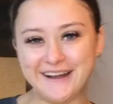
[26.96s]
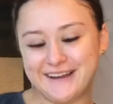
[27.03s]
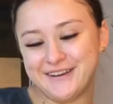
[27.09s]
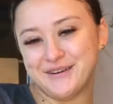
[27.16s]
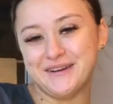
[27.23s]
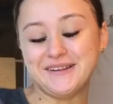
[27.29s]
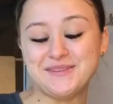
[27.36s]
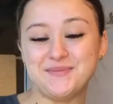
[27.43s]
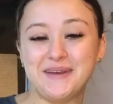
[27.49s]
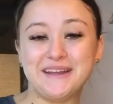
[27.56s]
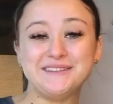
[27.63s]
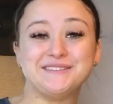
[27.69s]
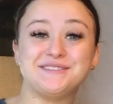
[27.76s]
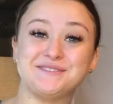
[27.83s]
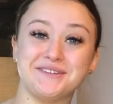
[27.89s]
I know it's
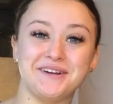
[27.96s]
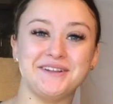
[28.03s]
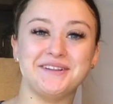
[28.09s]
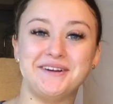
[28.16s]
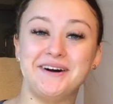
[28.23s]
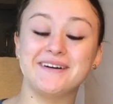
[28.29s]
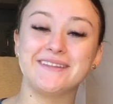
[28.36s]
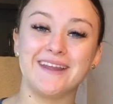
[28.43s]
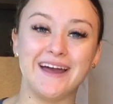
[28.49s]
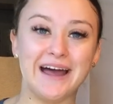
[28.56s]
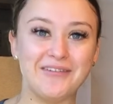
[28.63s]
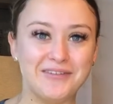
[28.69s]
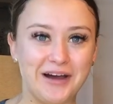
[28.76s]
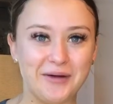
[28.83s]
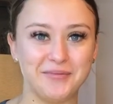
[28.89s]
been so long that I
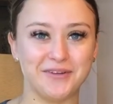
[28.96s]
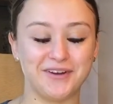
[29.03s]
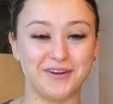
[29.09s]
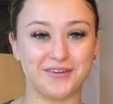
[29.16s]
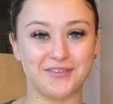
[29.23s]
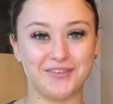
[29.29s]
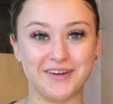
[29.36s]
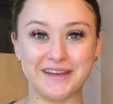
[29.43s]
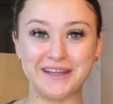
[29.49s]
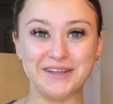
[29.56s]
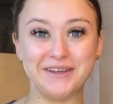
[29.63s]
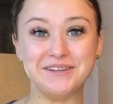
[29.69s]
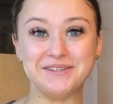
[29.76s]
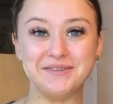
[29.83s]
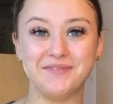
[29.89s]
haven't uploaded a
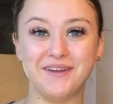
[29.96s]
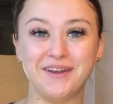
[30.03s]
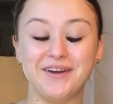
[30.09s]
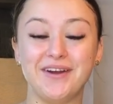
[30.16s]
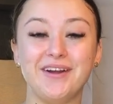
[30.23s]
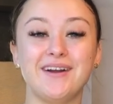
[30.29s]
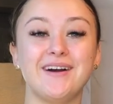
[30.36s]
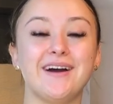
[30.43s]
freaking YouTube video.